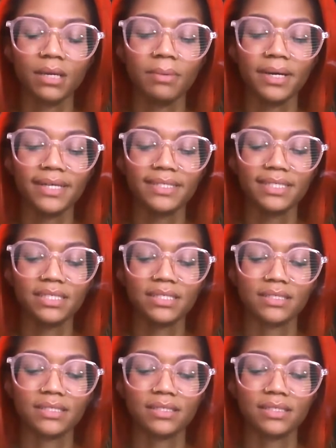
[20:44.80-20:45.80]

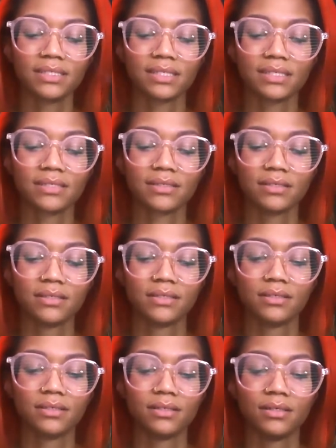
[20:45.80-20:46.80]
Pisces?
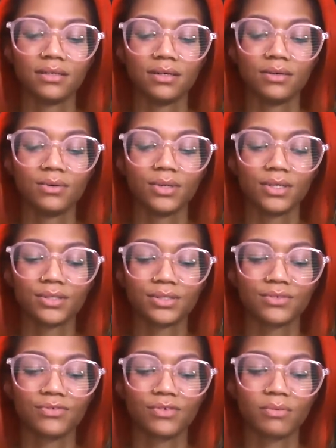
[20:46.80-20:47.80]
What
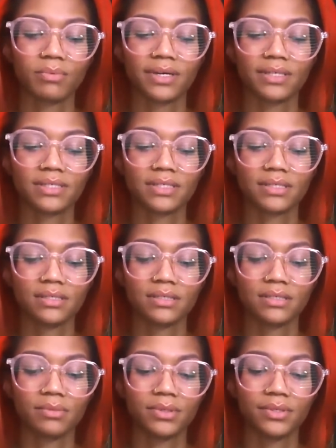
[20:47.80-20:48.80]
crystal for Pisces
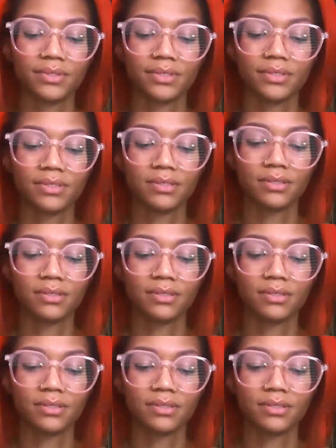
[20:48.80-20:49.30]
spirit?